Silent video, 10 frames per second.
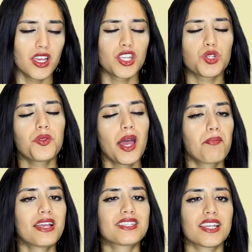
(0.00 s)
So with that
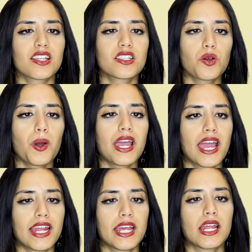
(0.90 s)
being said, let's go ahead
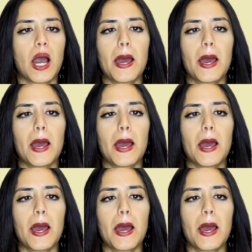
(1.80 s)
and